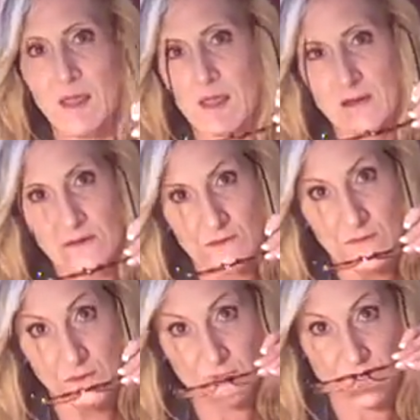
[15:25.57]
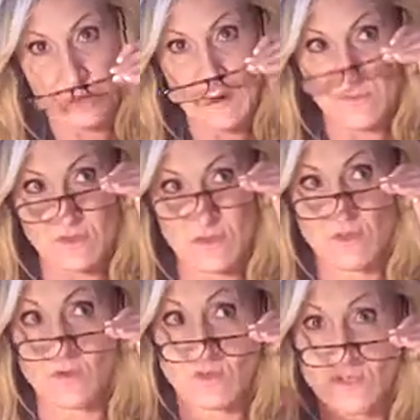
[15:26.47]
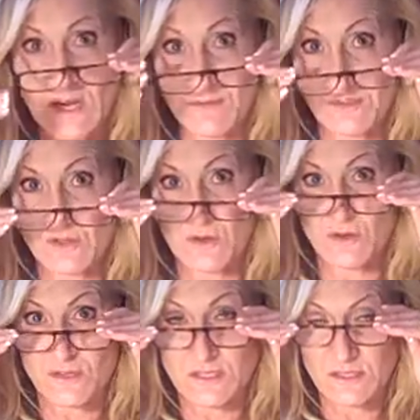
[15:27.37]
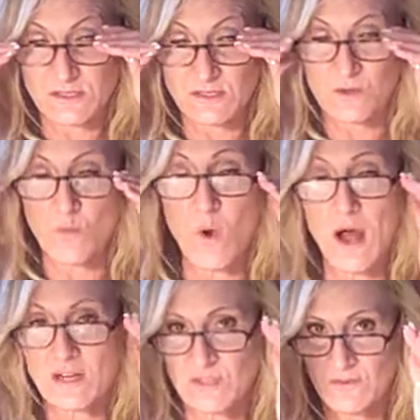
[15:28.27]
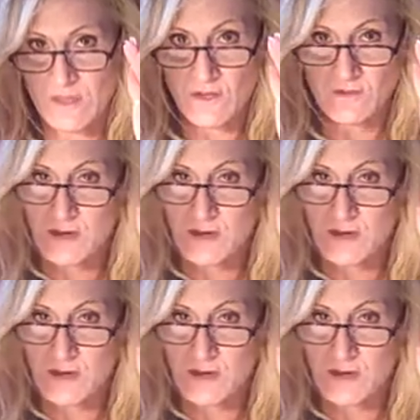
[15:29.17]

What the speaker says: and those can rupture. Your job as a nurse is to watch for that.